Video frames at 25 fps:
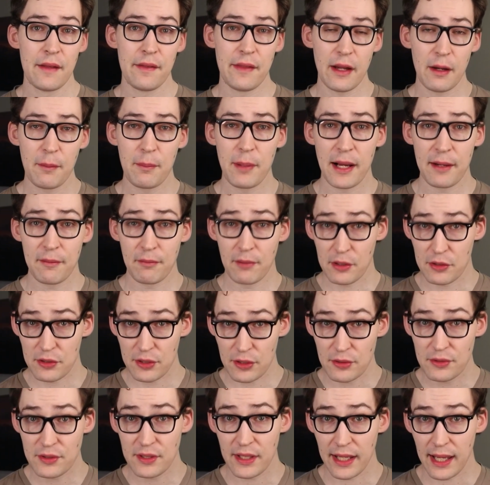thereby
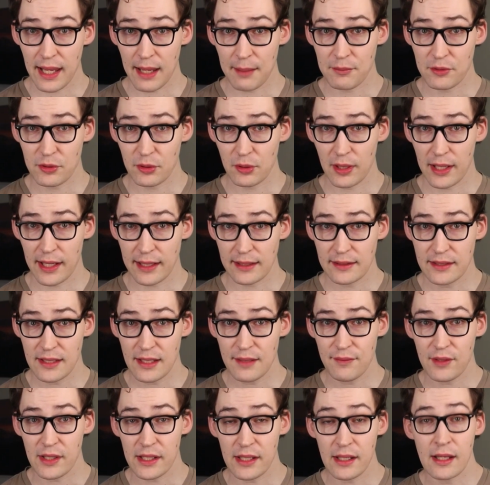reducing mTOR
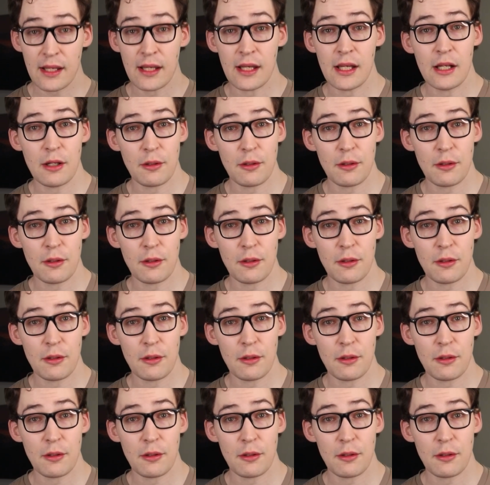activity,